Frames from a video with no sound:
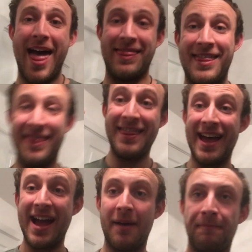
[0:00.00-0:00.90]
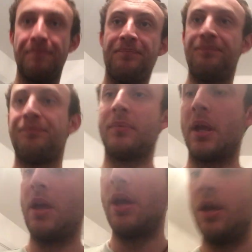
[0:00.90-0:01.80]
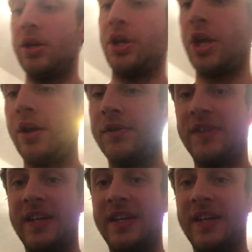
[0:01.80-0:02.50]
and then that goes